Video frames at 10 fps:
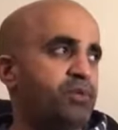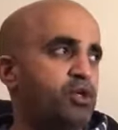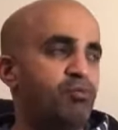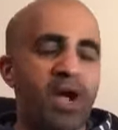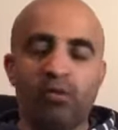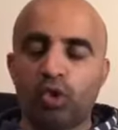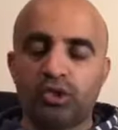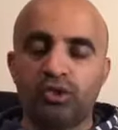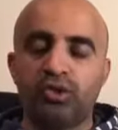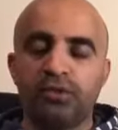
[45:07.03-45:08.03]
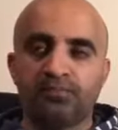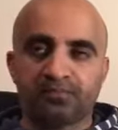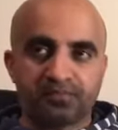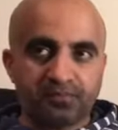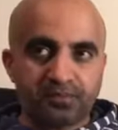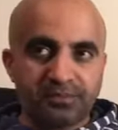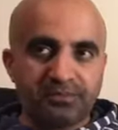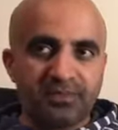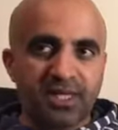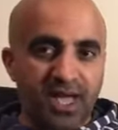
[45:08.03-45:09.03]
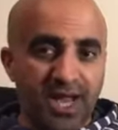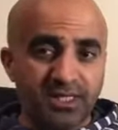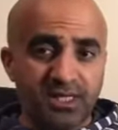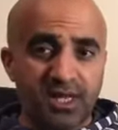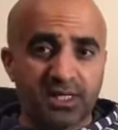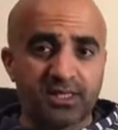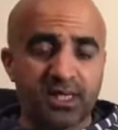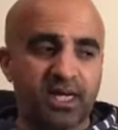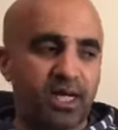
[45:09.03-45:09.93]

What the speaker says: You might want to cancel that ticket,